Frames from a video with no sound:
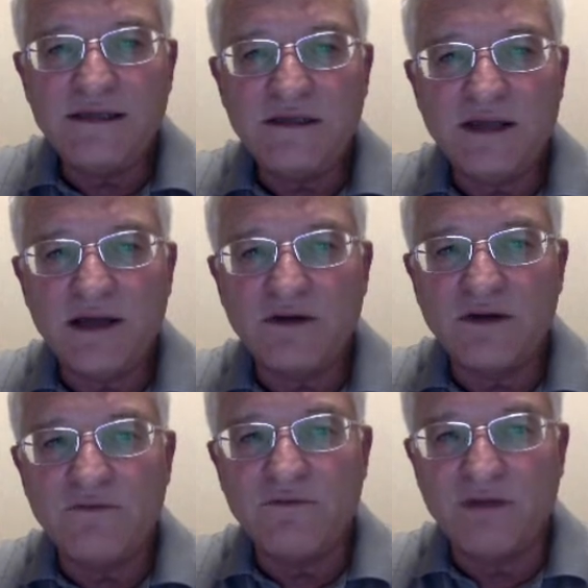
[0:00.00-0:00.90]
to now
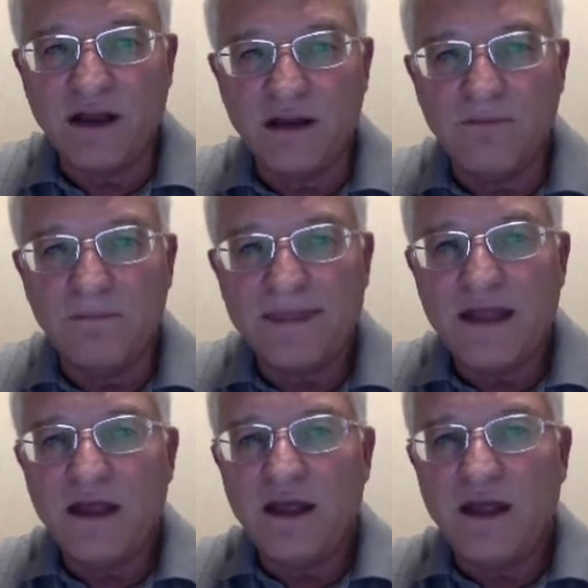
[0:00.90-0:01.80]
develop
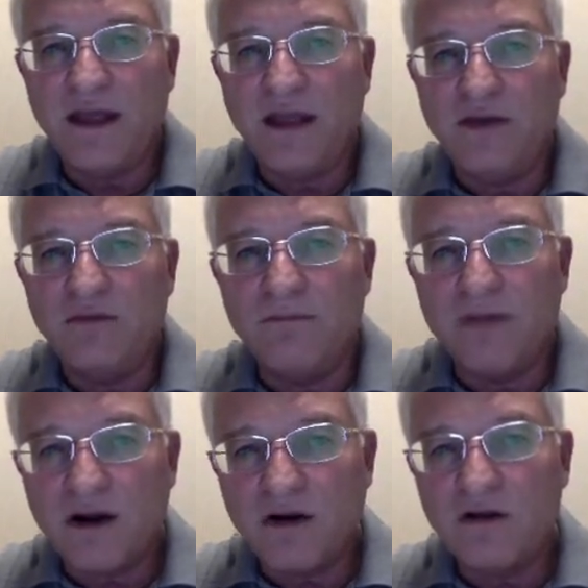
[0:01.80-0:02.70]
a
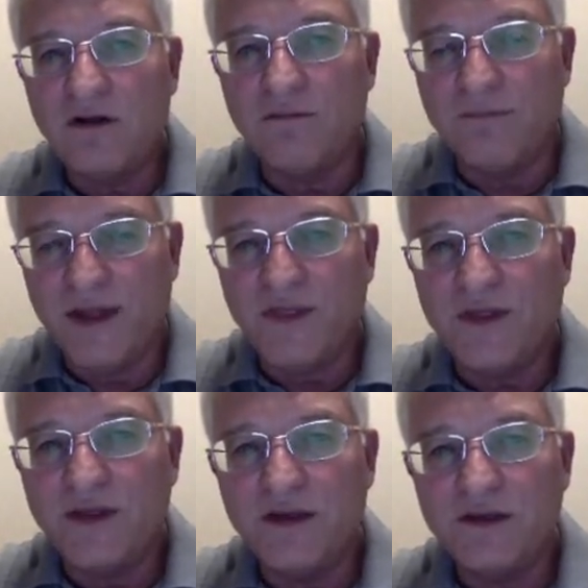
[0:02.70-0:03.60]
numerical
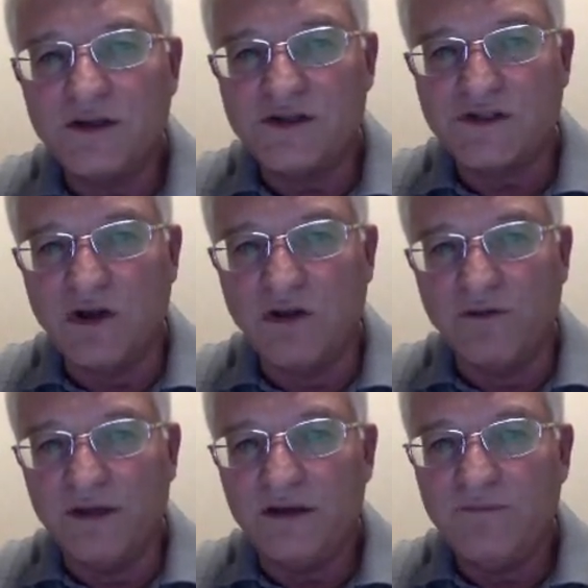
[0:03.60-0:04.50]
method to solve
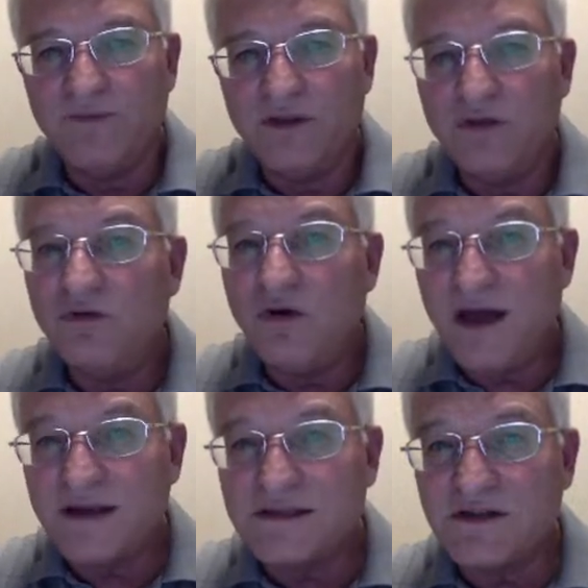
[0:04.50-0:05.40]
it. You know
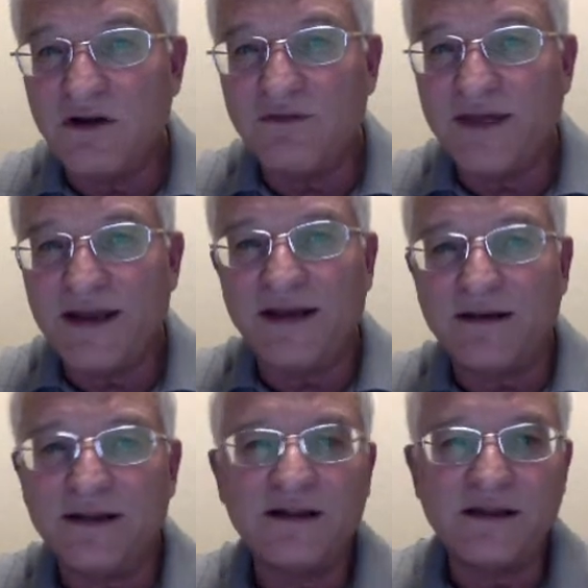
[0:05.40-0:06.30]
how to solve that
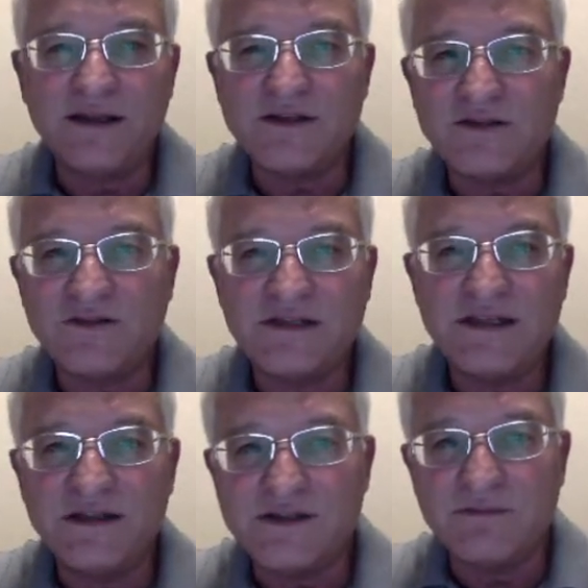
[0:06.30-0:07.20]
analytically because you've
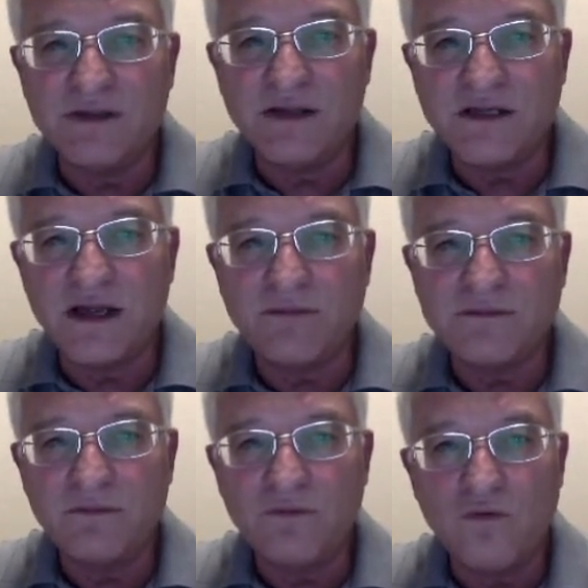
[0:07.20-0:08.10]
seen this a million times
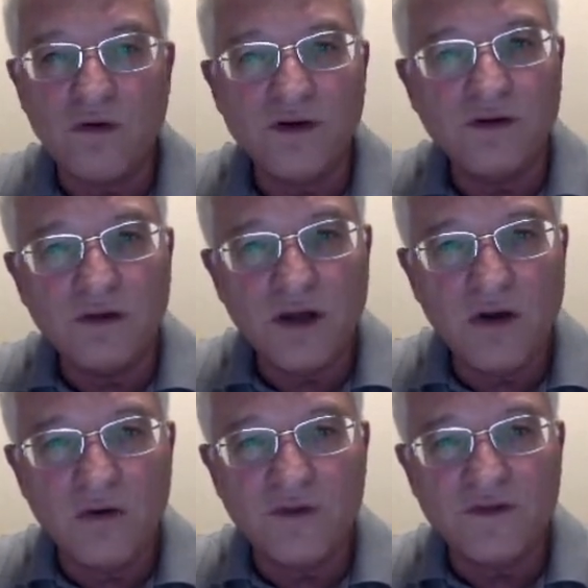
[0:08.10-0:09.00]
before, and you
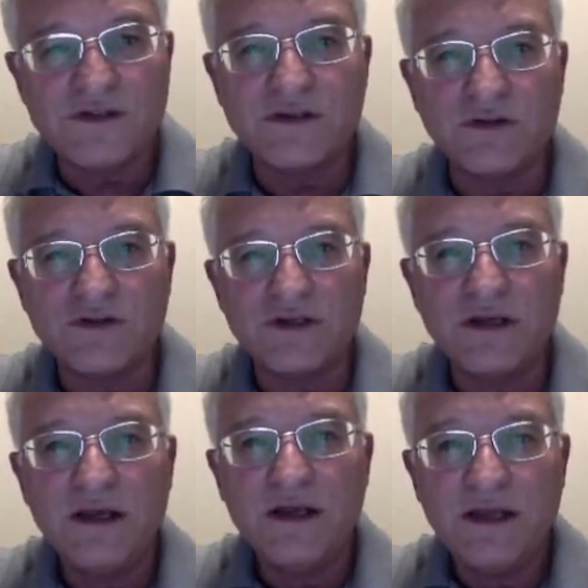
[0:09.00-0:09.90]
know that the
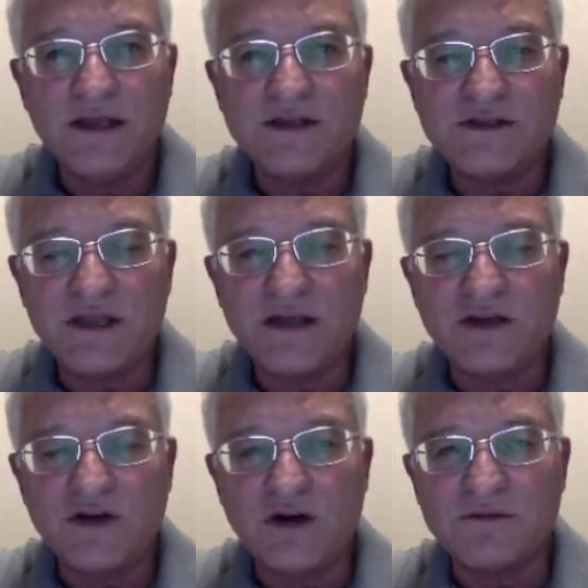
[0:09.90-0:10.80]
solution is in
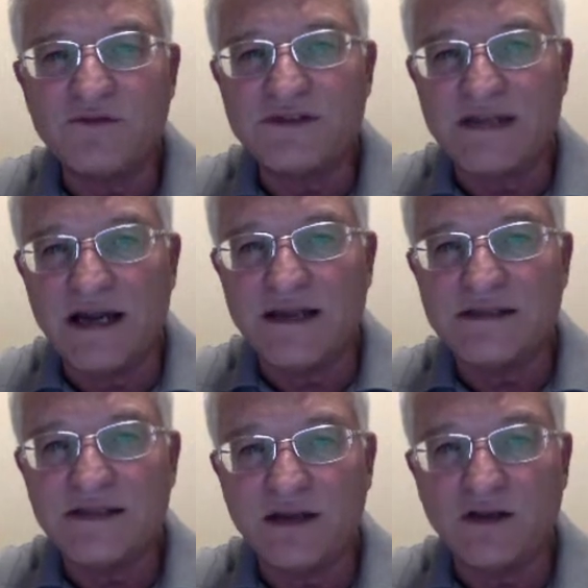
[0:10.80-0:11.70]
terms of
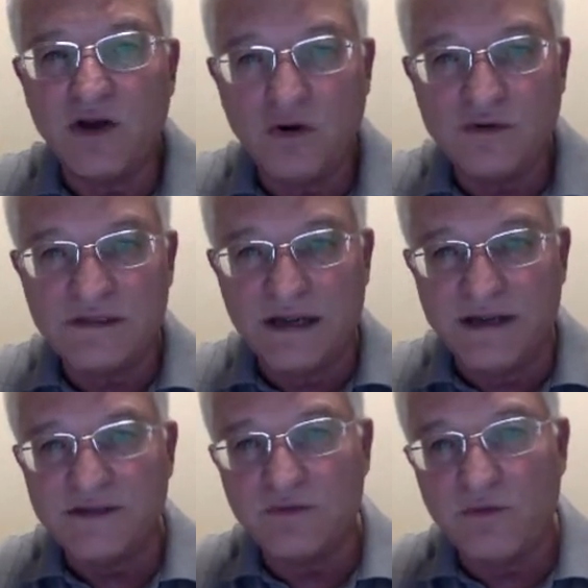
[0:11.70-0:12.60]
sines and
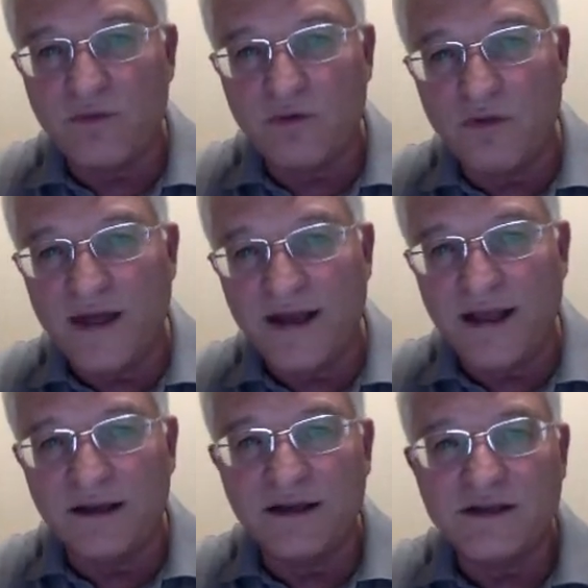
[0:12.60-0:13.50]
cosines. We'll throw that
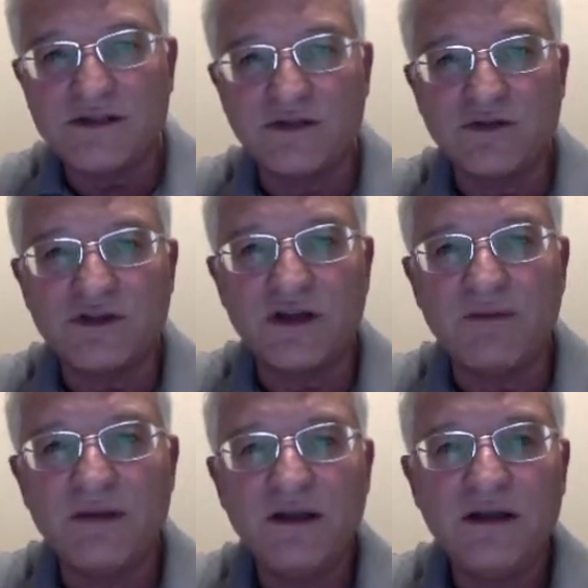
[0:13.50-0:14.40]
analytic solution
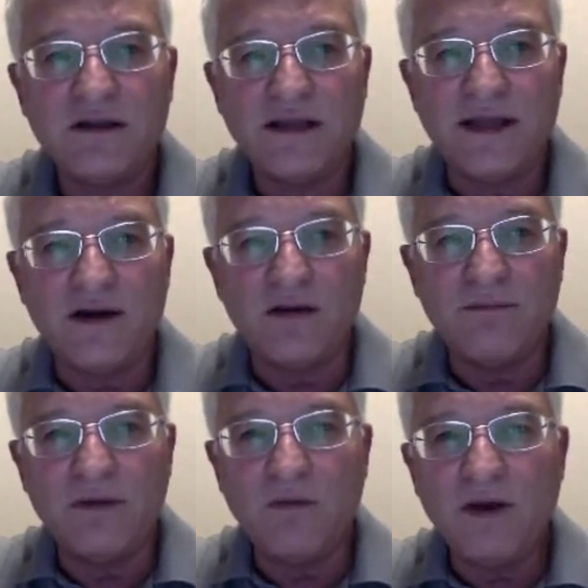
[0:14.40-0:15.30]
up later,
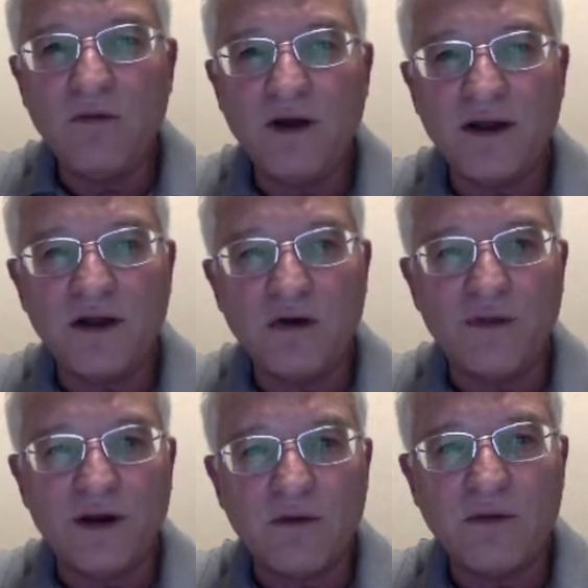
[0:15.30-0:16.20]
but we don't want to go
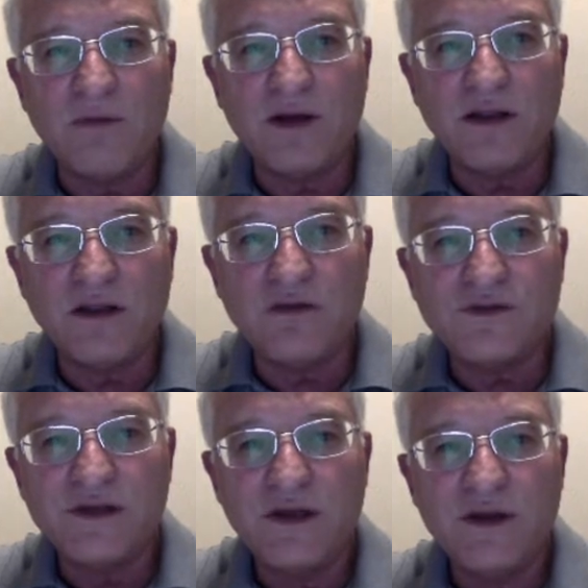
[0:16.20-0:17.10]
there. We want to
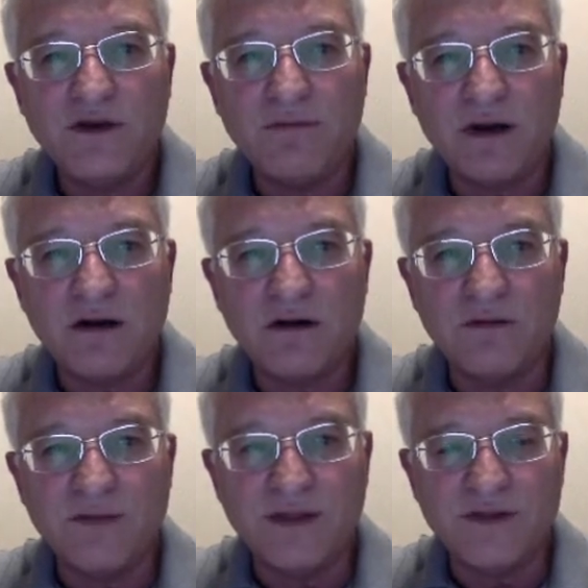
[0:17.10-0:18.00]
use numerical
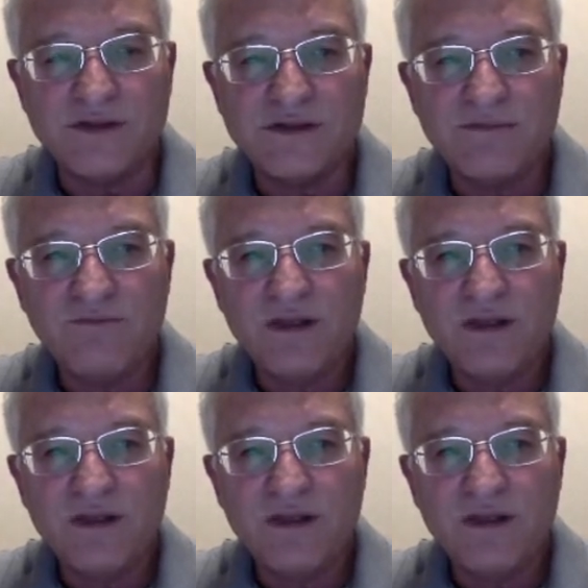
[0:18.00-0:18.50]
methods.